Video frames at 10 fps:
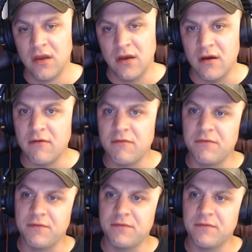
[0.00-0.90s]

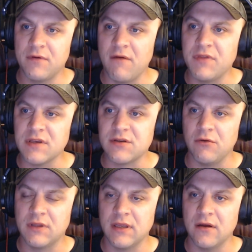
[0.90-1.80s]
of this whole
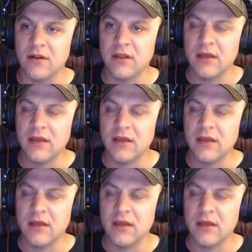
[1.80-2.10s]
deal,